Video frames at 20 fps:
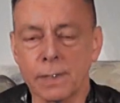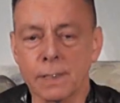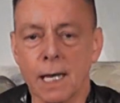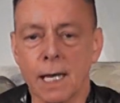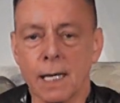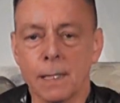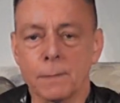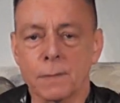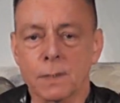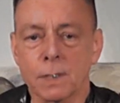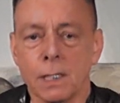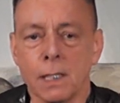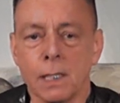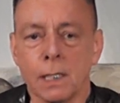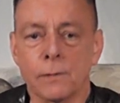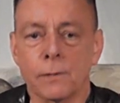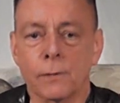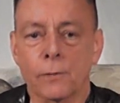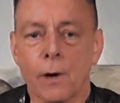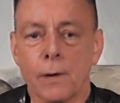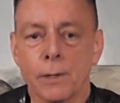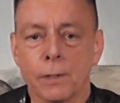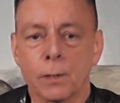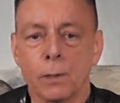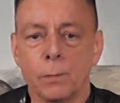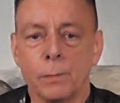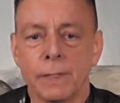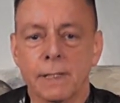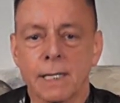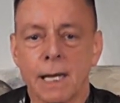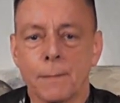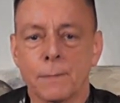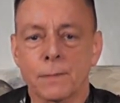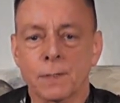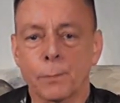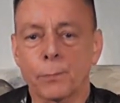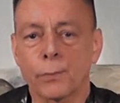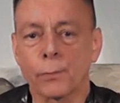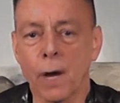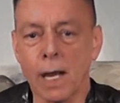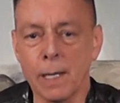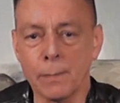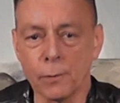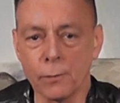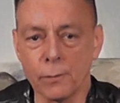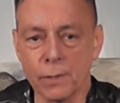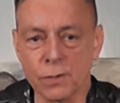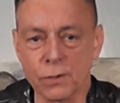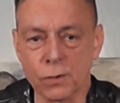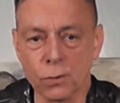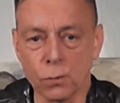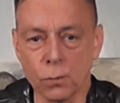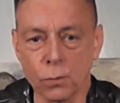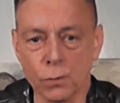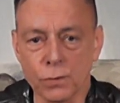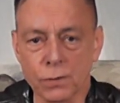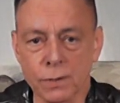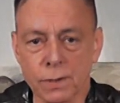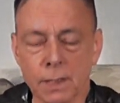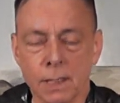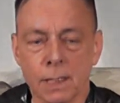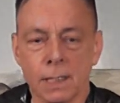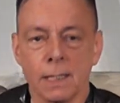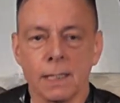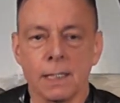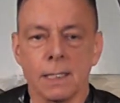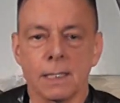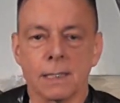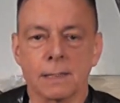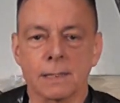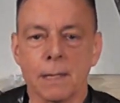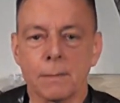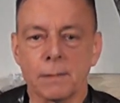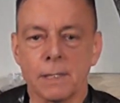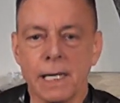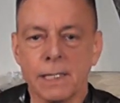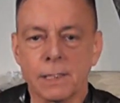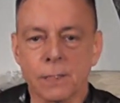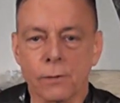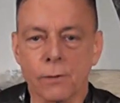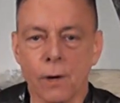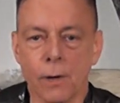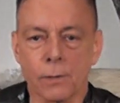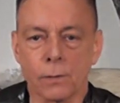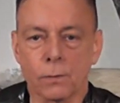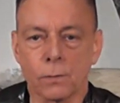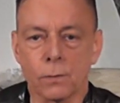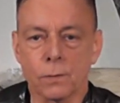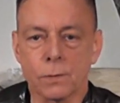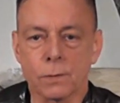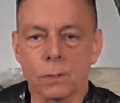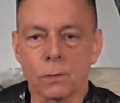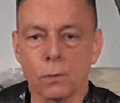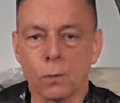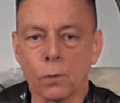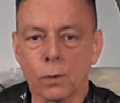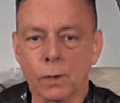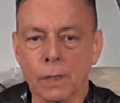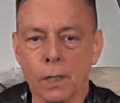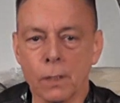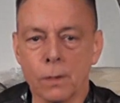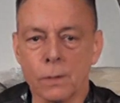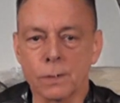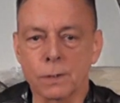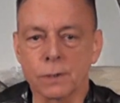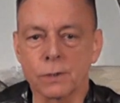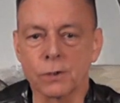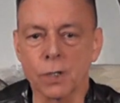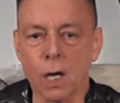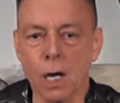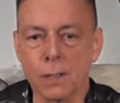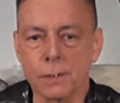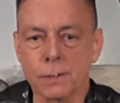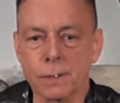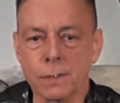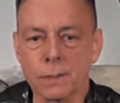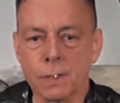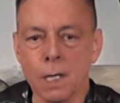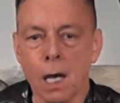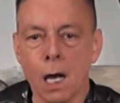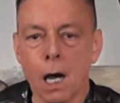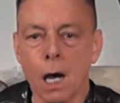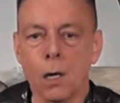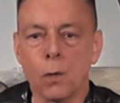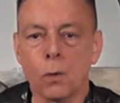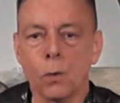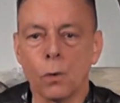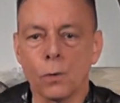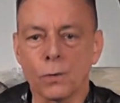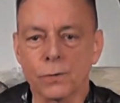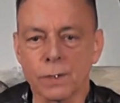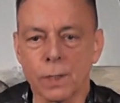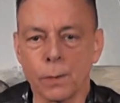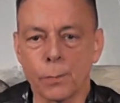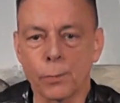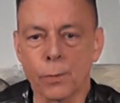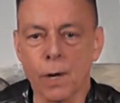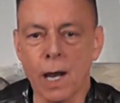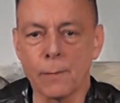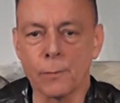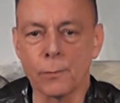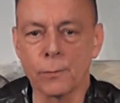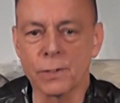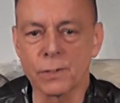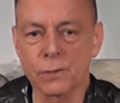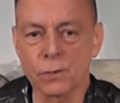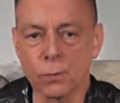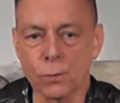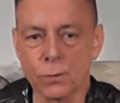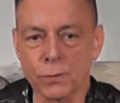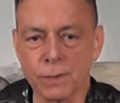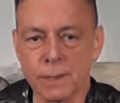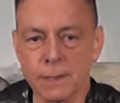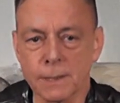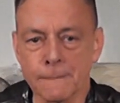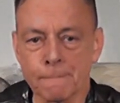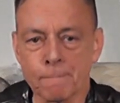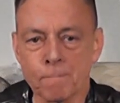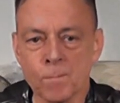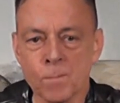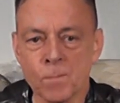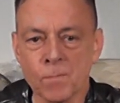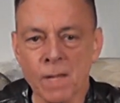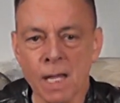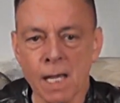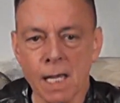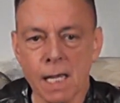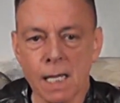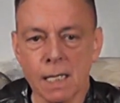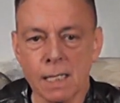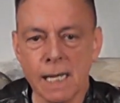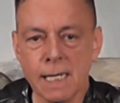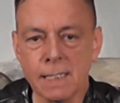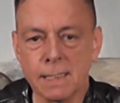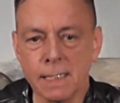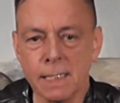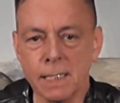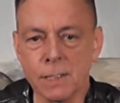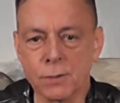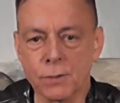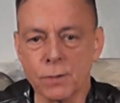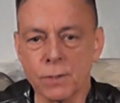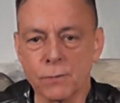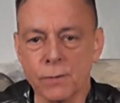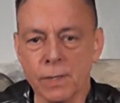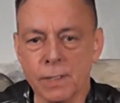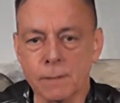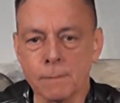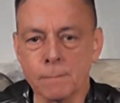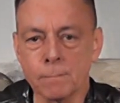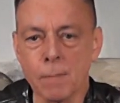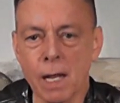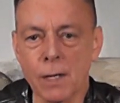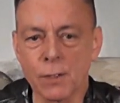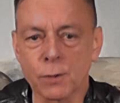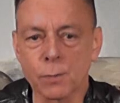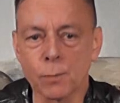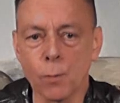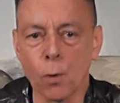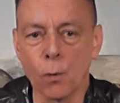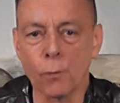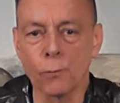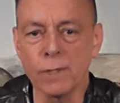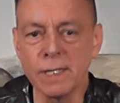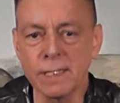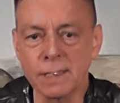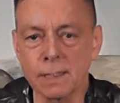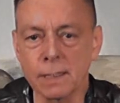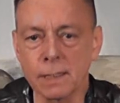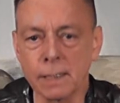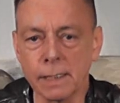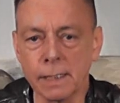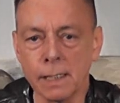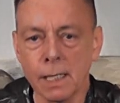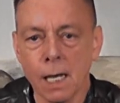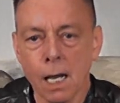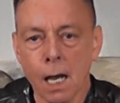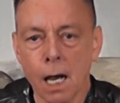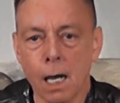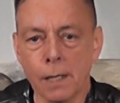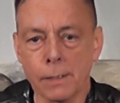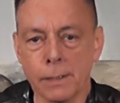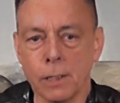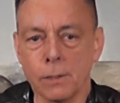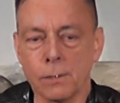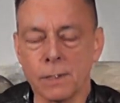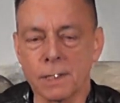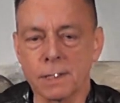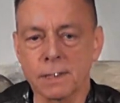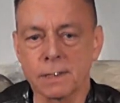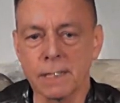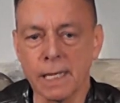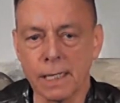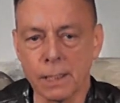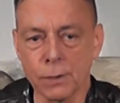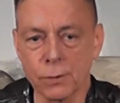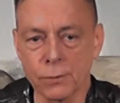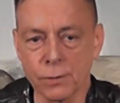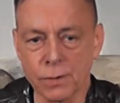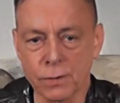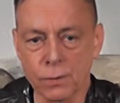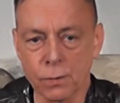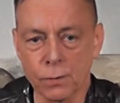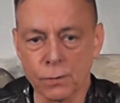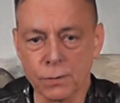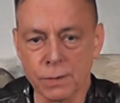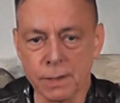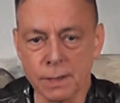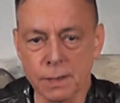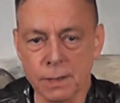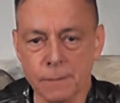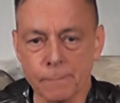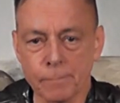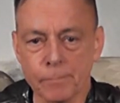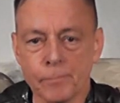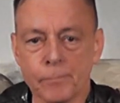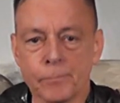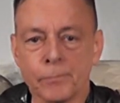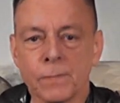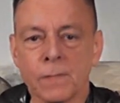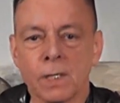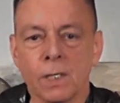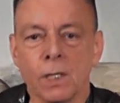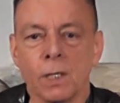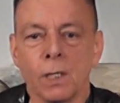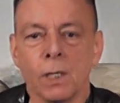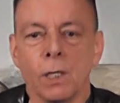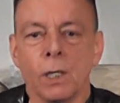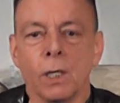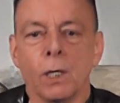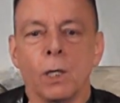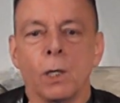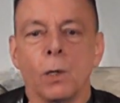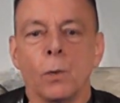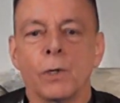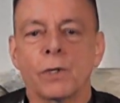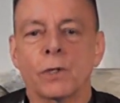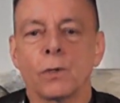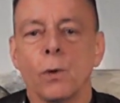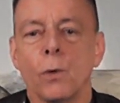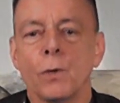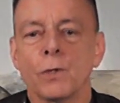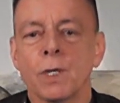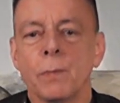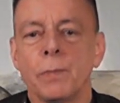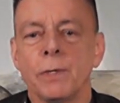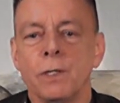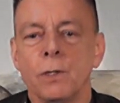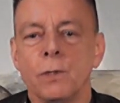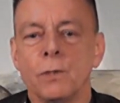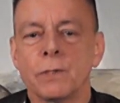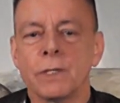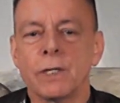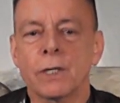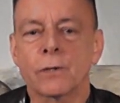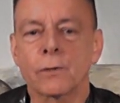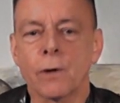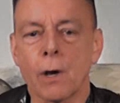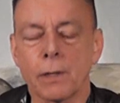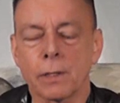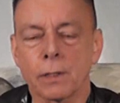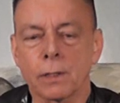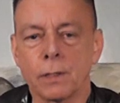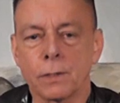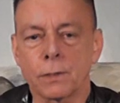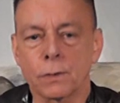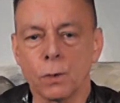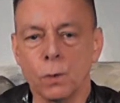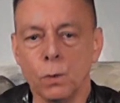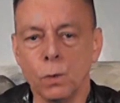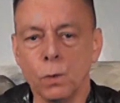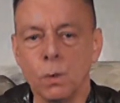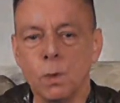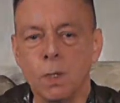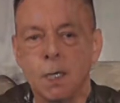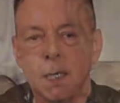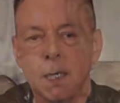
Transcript: times, the Chronicle becomes a primary source. Some later chronicles, law codes, charters are also primary sources. Later histories written much more recently are known as secondary sources. We shall also be using chroniclers who,